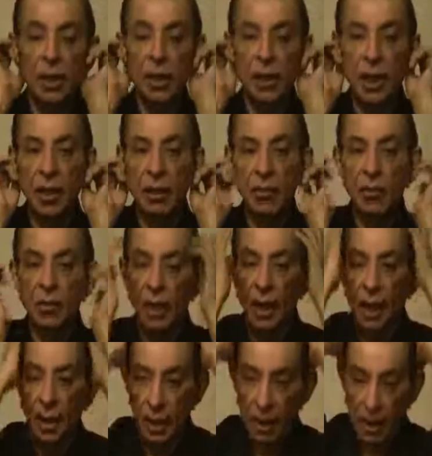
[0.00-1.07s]
then
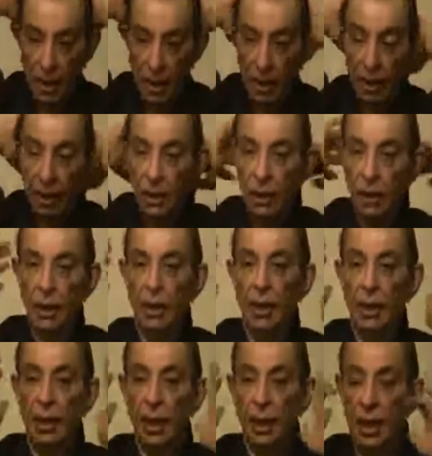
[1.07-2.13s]

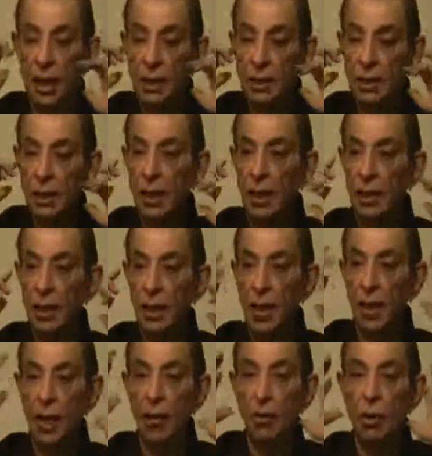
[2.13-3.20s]
ears
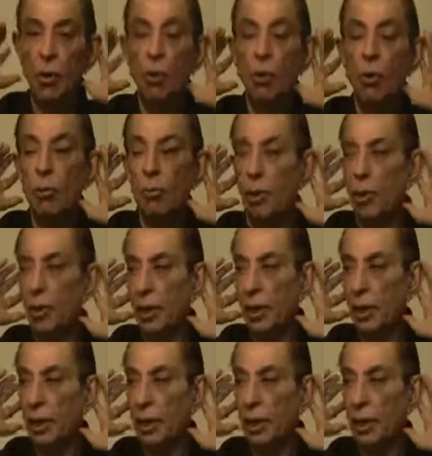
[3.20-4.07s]
contain our whole body.